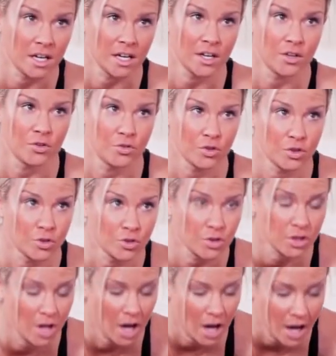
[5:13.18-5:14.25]
in through your
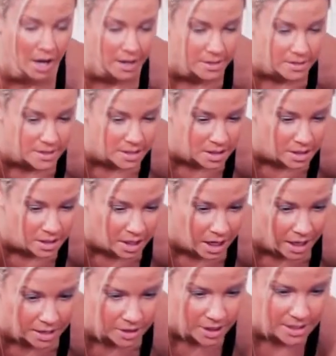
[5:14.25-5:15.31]
thighs,
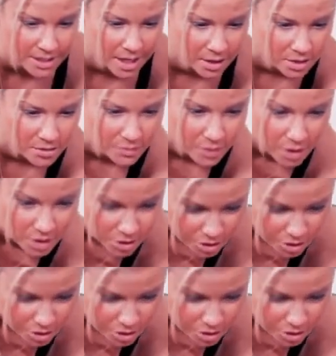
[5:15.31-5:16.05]
and get down as far